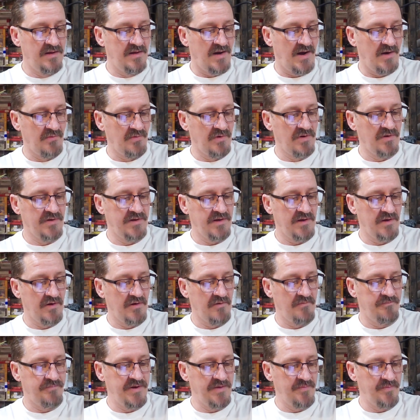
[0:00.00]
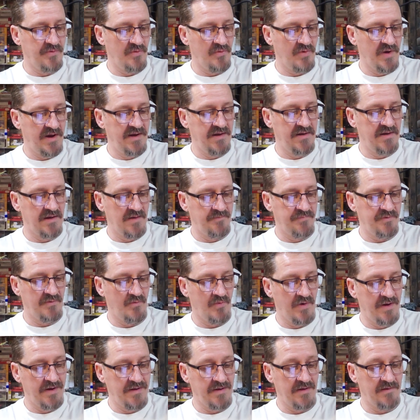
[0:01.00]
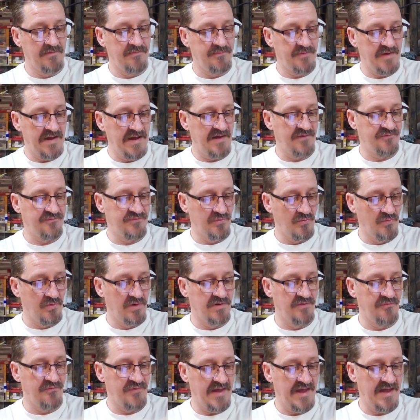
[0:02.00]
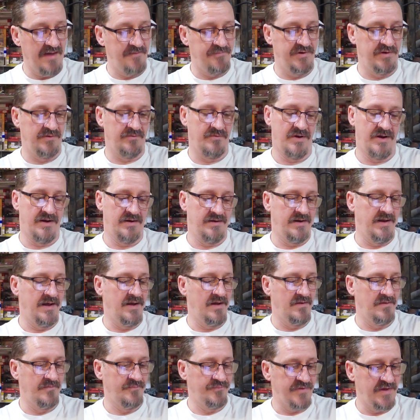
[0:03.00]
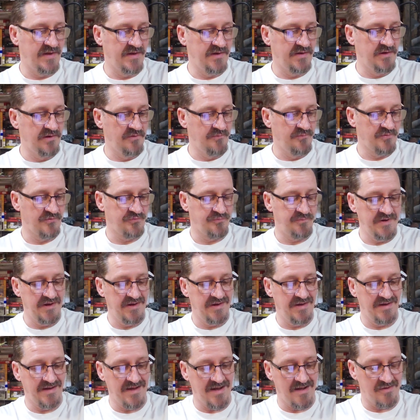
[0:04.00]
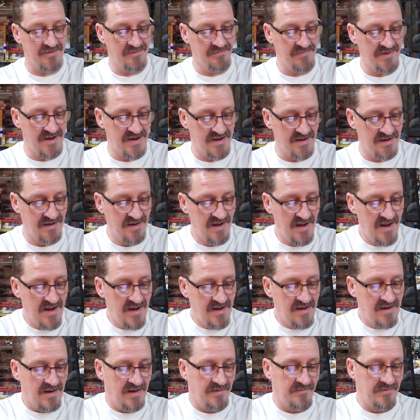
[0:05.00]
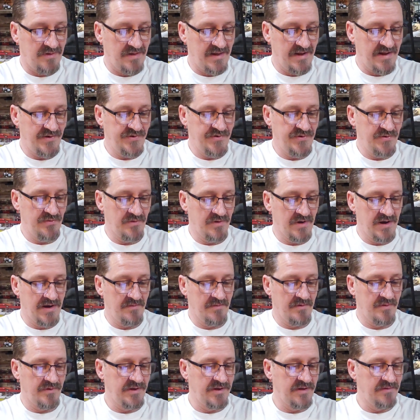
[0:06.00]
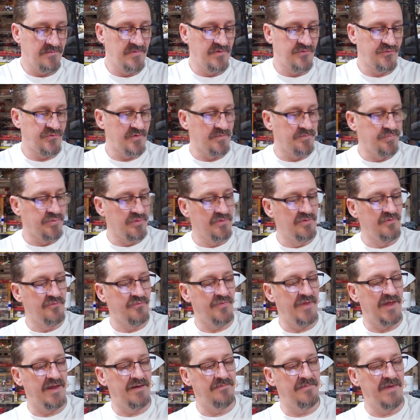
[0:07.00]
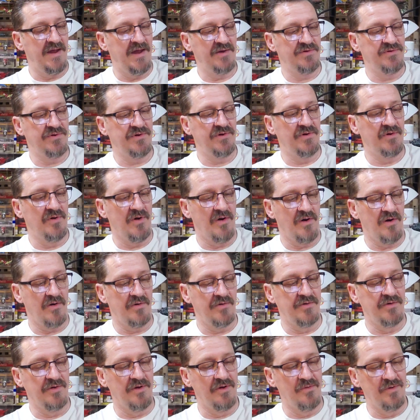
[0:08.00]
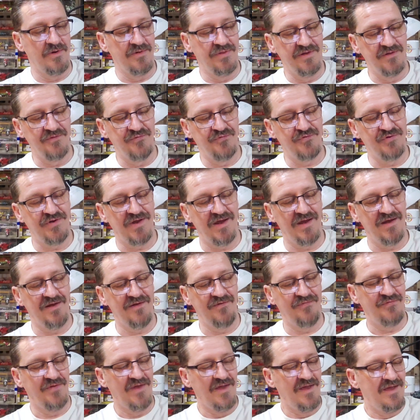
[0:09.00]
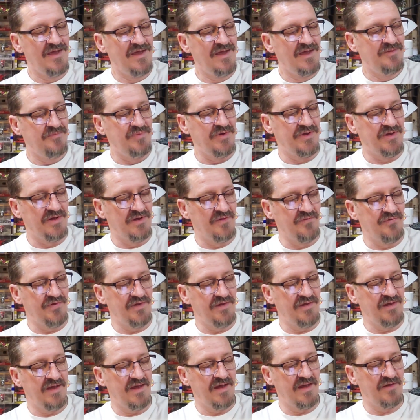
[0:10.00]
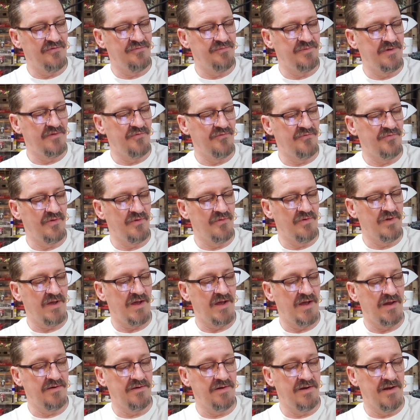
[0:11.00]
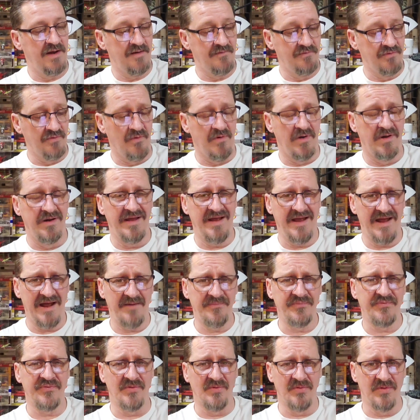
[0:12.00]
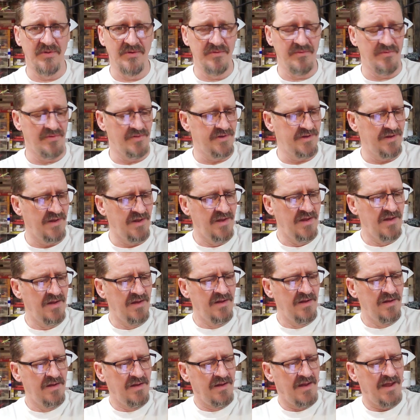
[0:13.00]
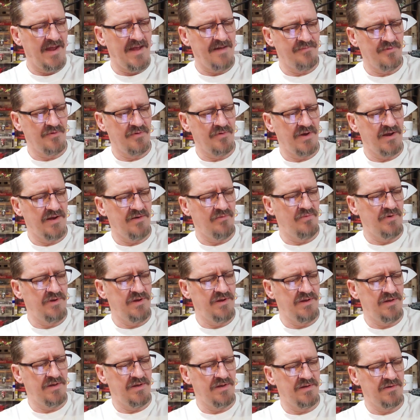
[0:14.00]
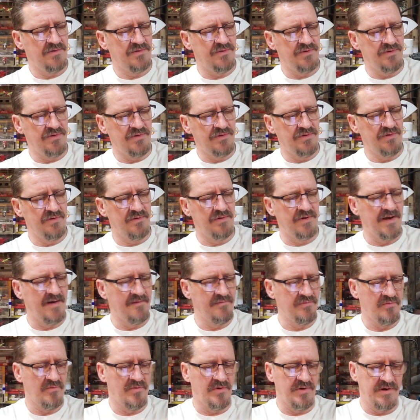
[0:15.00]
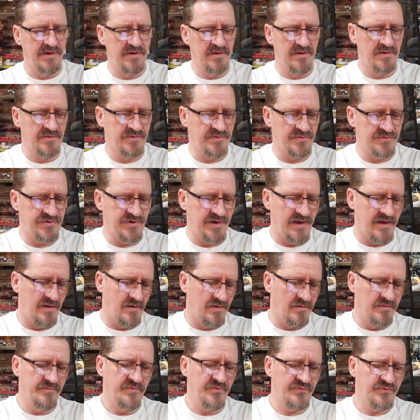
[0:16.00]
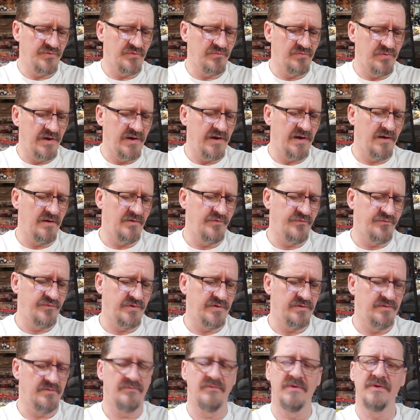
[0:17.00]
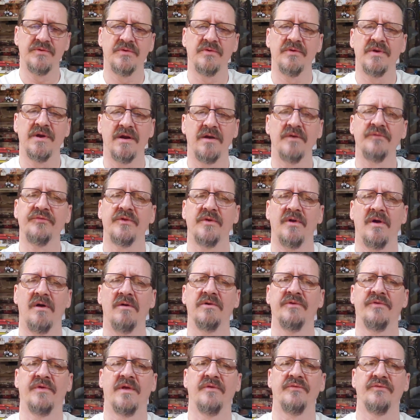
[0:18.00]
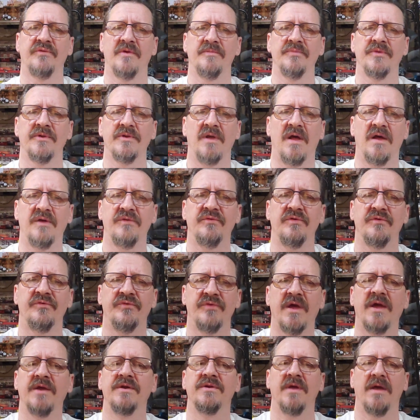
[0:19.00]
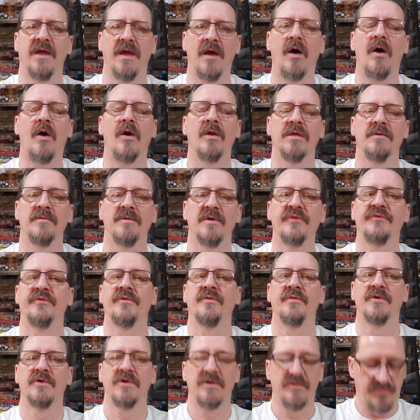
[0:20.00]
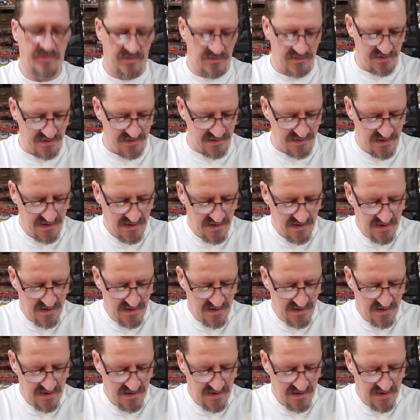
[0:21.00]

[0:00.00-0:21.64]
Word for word: I really hope people wake up and wake up fast to what is happening right now. Thank you for speaking out about it. I'm glad you were able to get Mr. Proust that matching car to go with his chase because he has been so kind to everyone. Absolutely. Have a great weekend to you and everyone here at the channel. Mr. Harrison, Richard Harrison, always has something nice to say to all of us in the community.